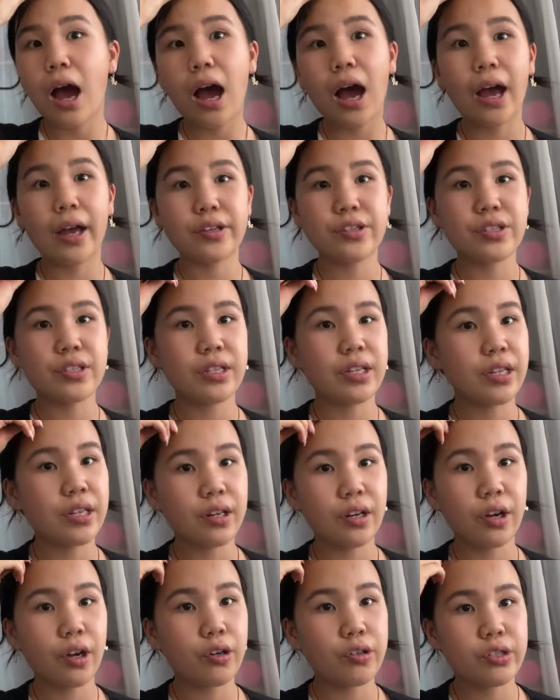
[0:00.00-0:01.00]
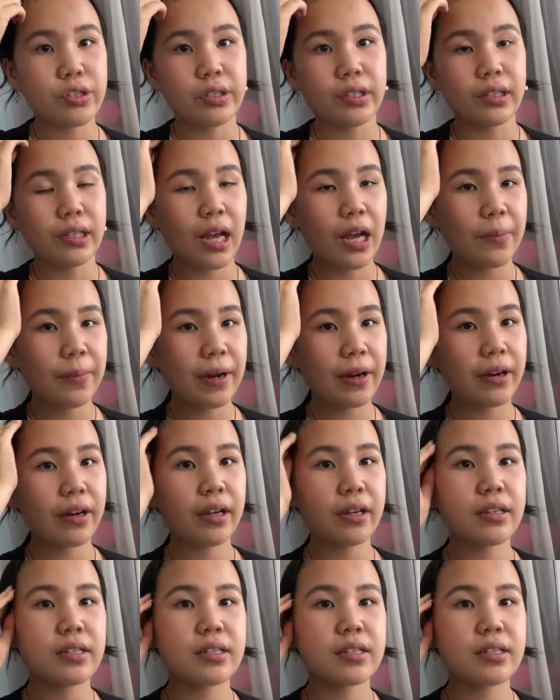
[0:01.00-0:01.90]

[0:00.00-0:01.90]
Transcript: i just need to go to the library